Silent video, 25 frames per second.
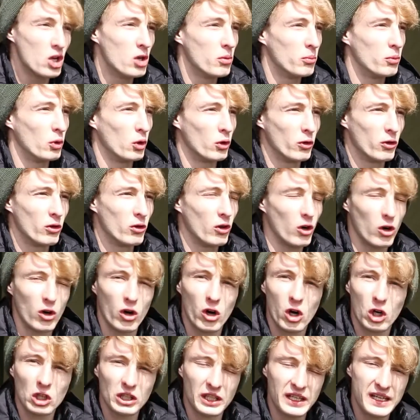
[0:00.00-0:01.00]
but
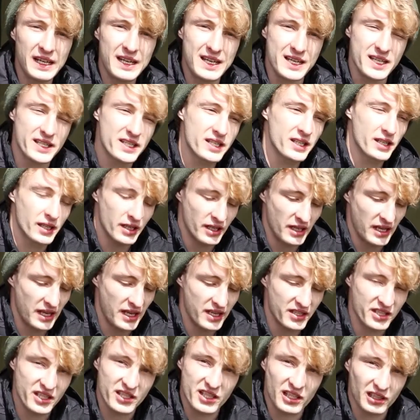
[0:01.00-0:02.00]
all it is
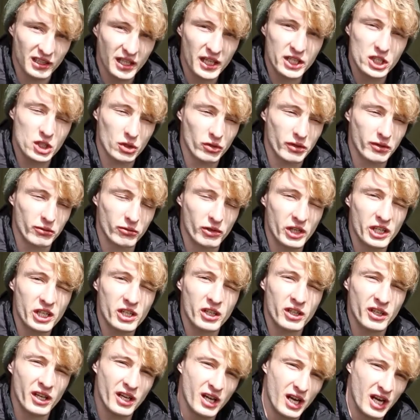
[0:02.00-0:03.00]
it's a ledgering rig,
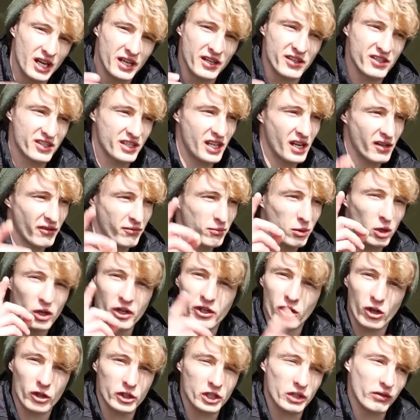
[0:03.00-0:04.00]
and instead of putting
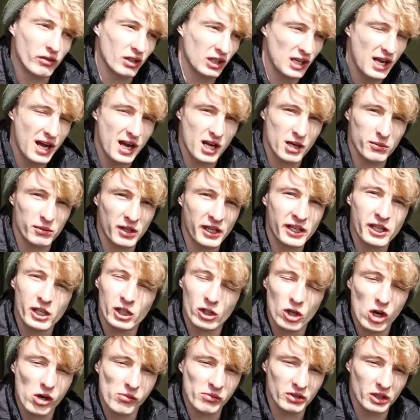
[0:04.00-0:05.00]
it on your alarm like you
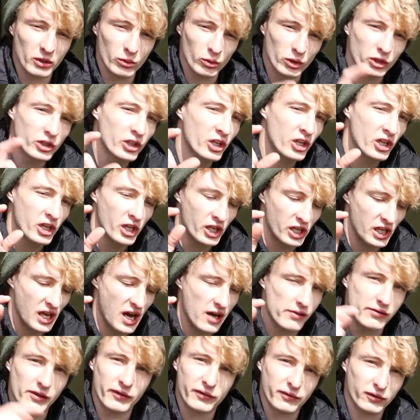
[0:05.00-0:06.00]
normally would, you
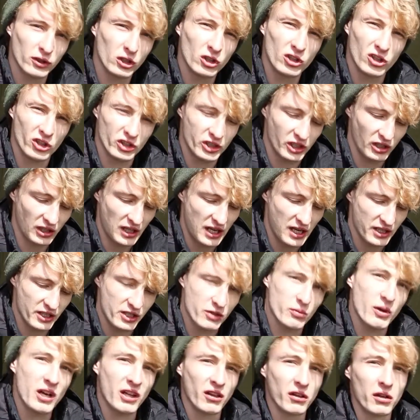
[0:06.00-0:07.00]
have a float on your line as
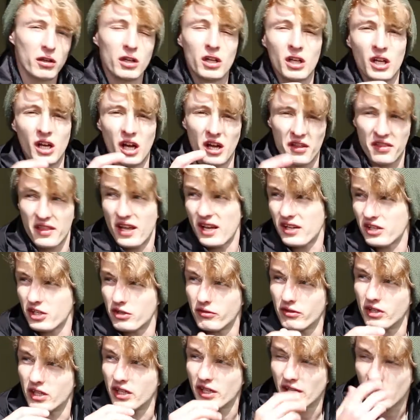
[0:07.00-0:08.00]
well, and that's
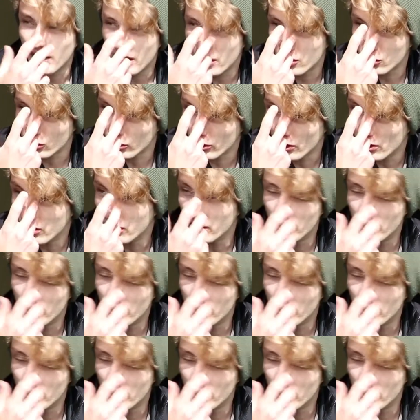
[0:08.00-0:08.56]
your indication.